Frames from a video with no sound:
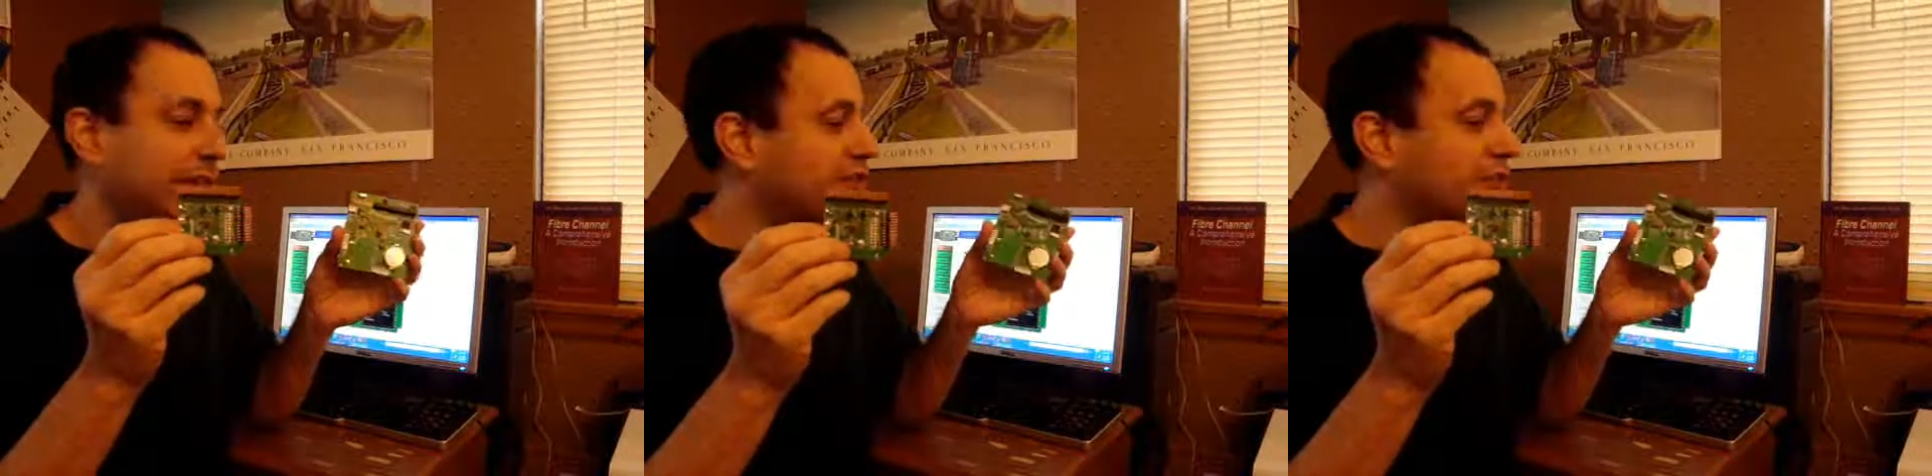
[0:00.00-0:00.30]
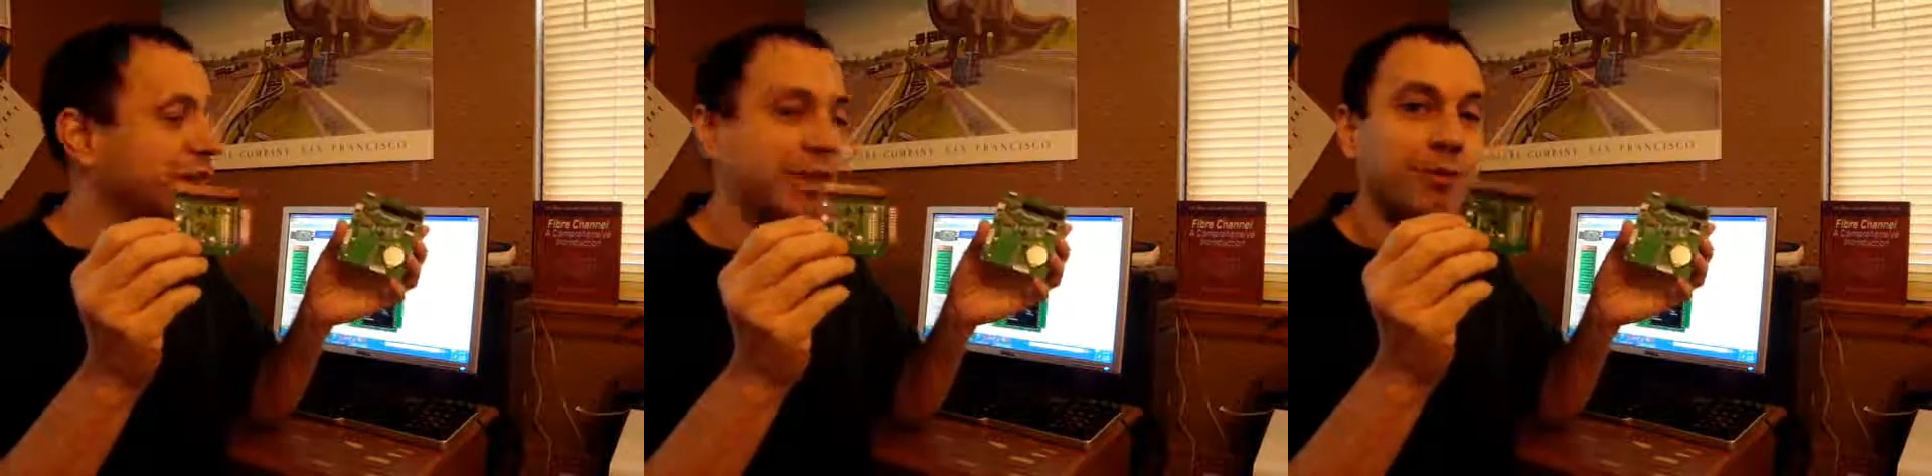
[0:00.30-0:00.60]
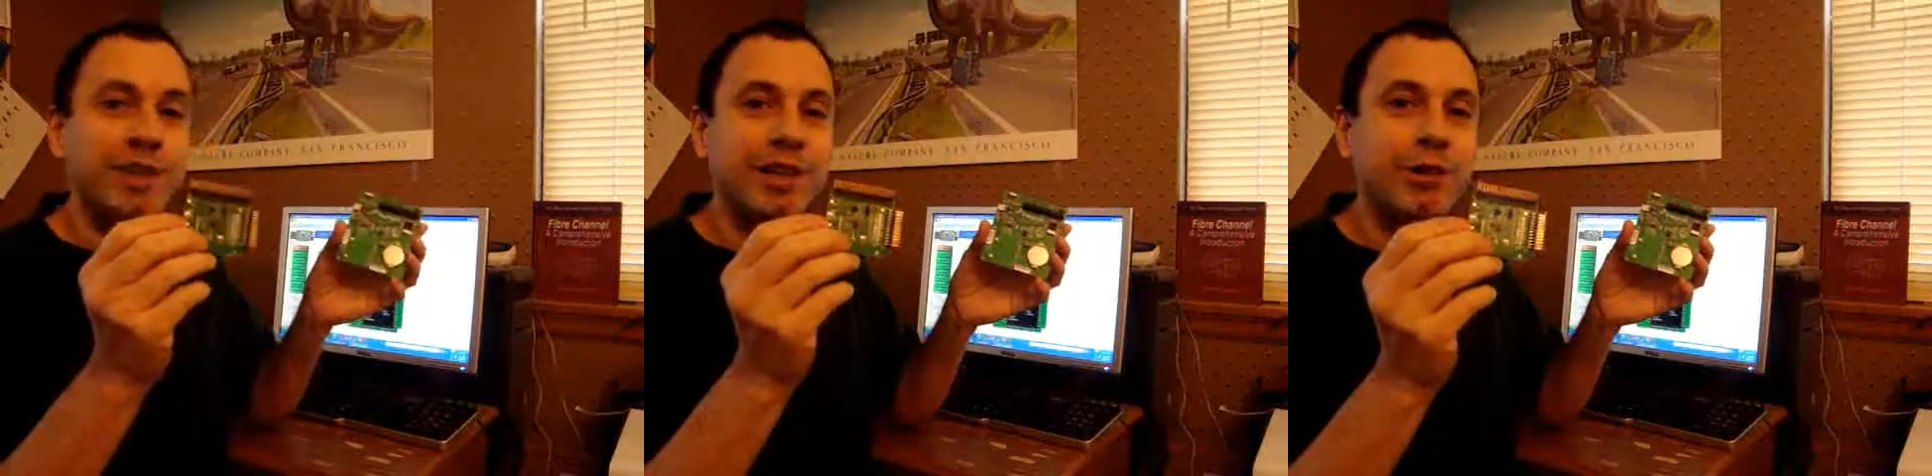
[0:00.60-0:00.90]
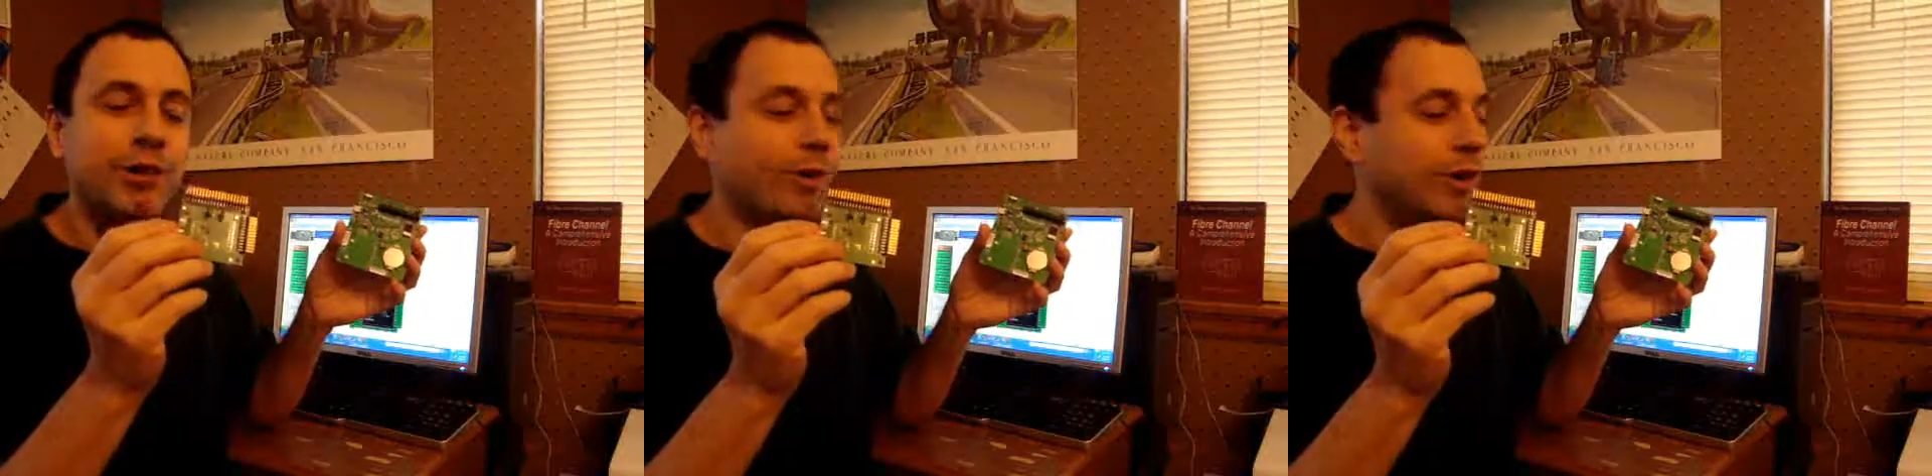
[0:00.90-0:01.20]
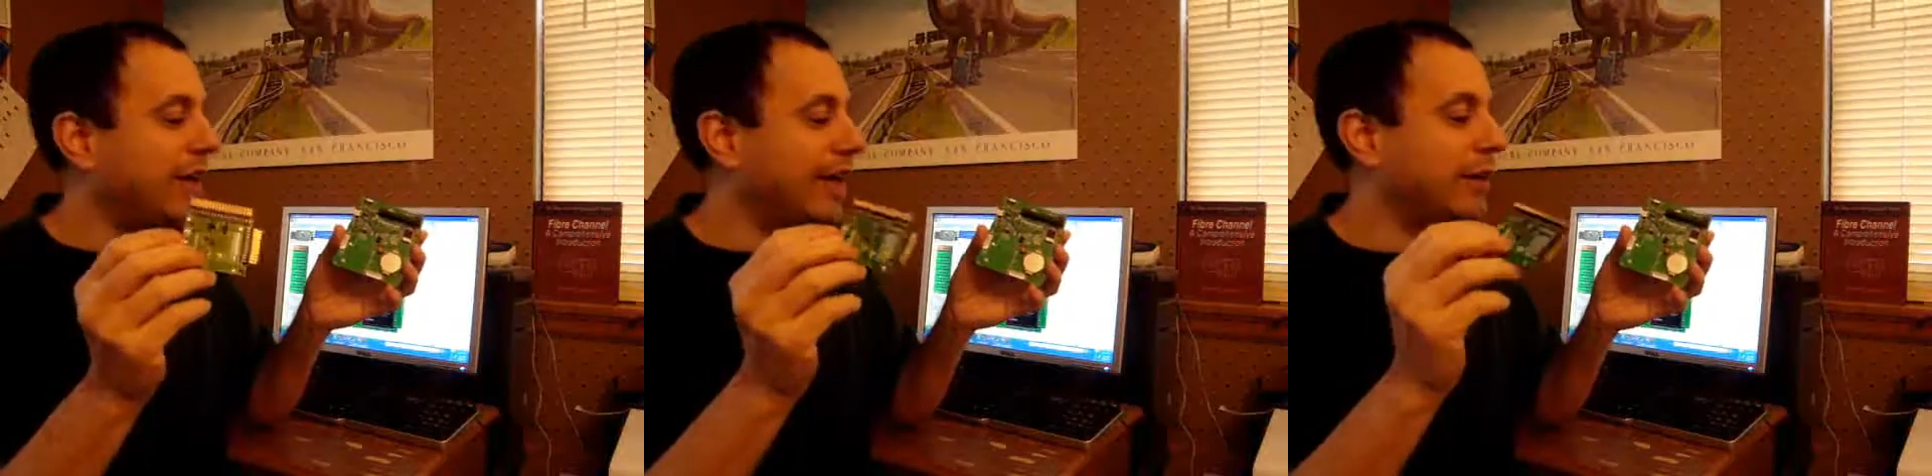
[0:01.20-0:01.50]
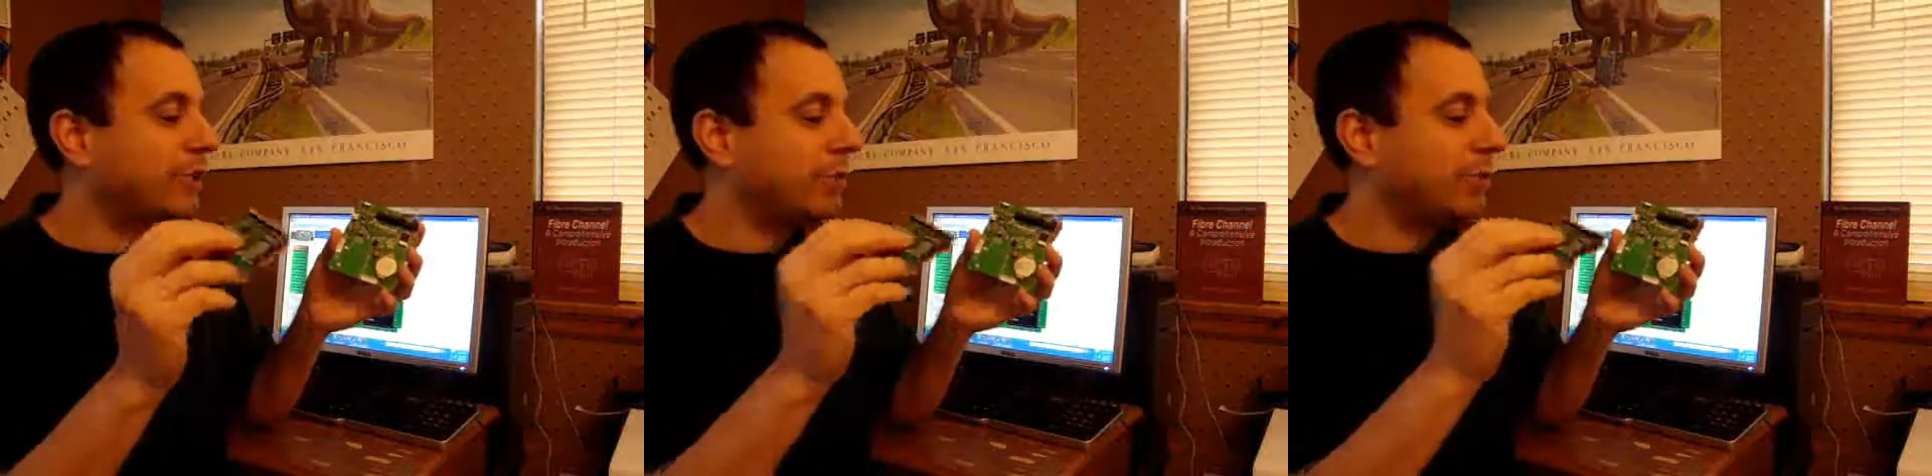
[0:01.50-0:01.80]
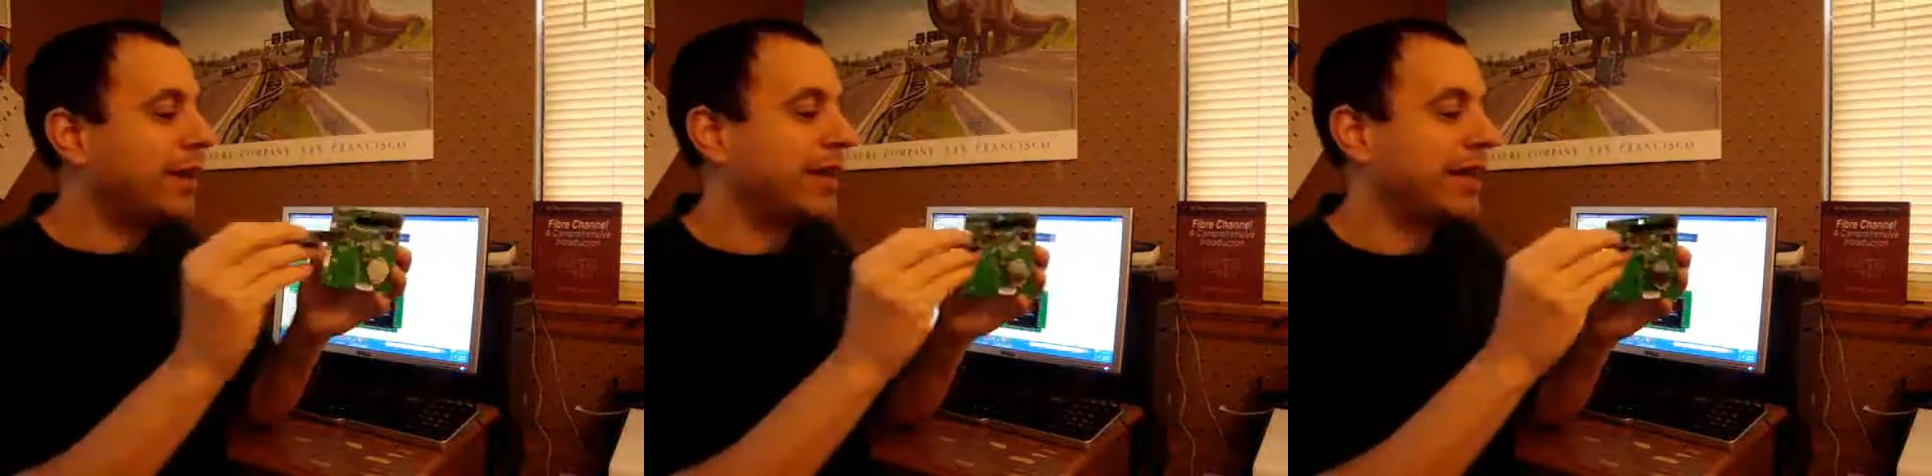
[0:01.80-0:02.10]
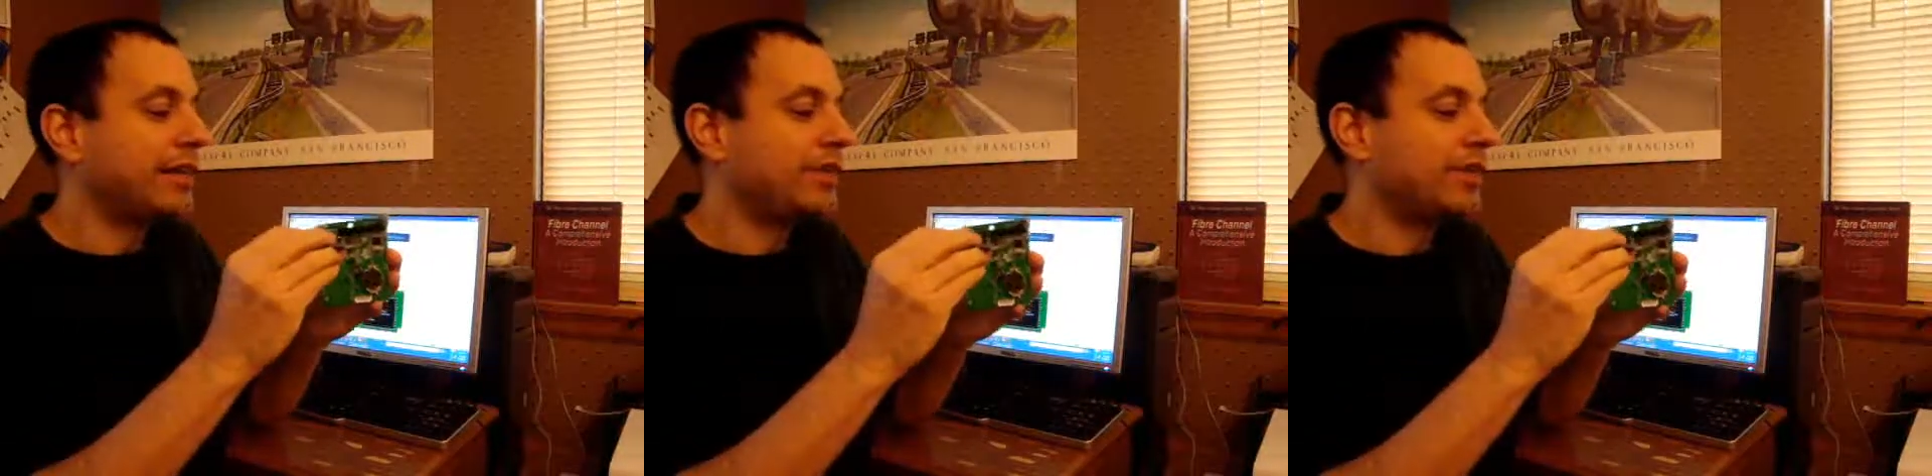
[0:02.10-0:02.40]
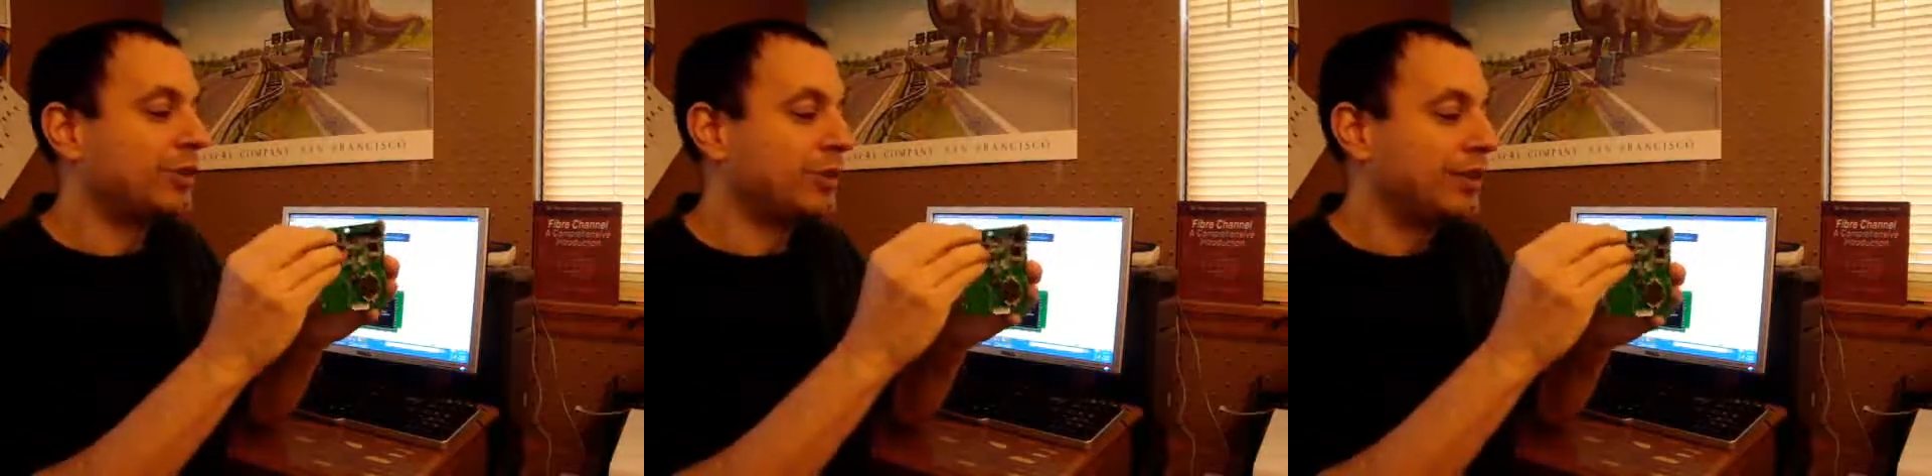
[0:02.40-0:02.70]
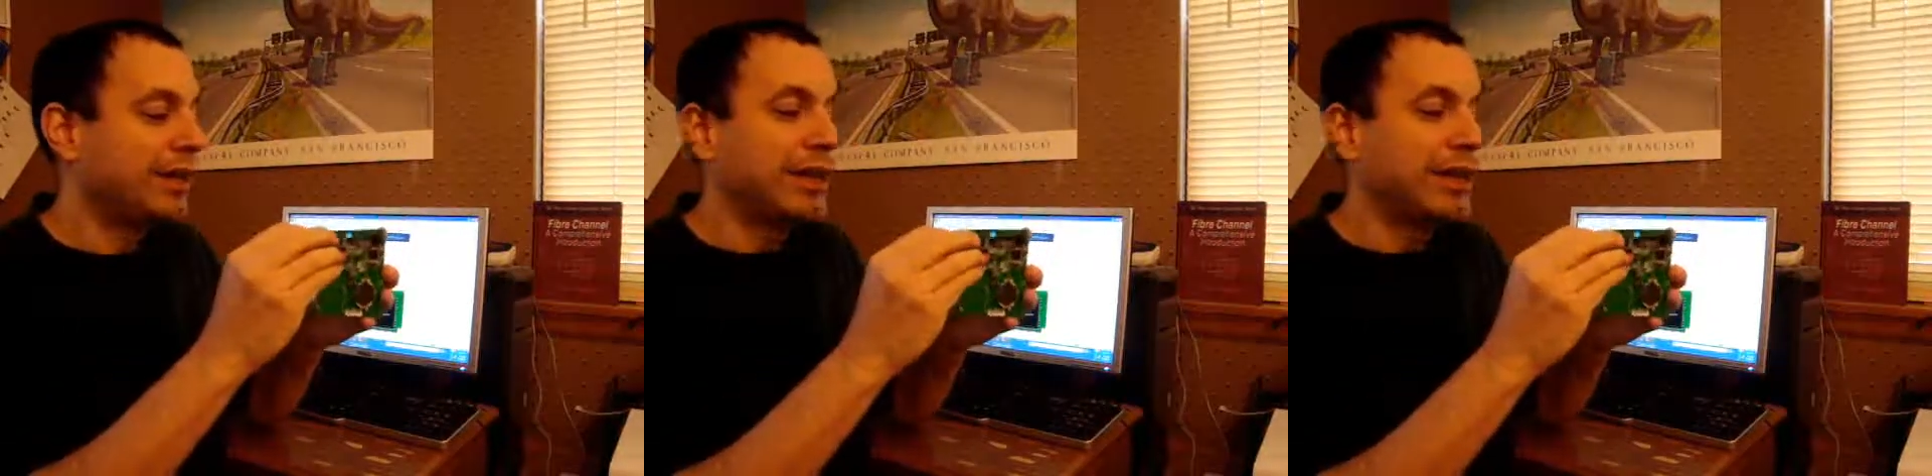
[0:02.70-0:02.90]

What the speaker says: that's really, really cool, and it will plug into